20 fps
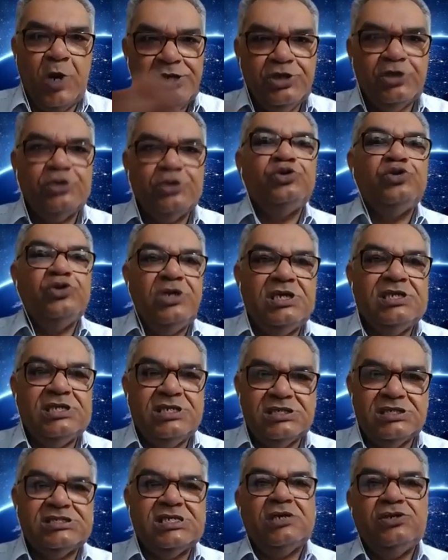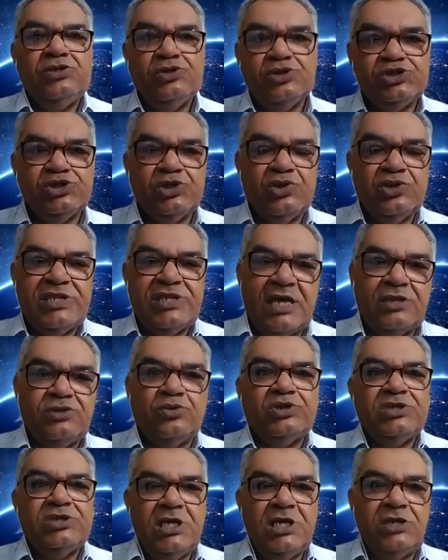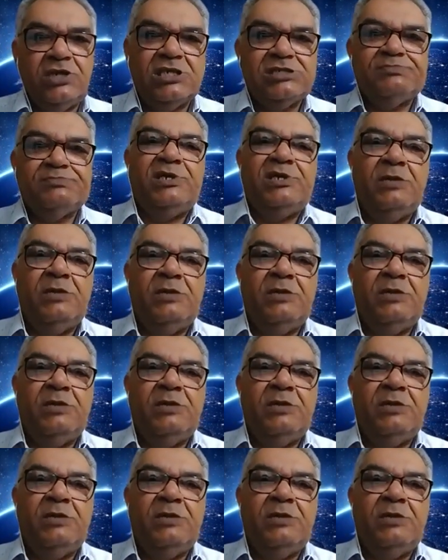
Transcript: you're doing this. Can you show that or can you explain a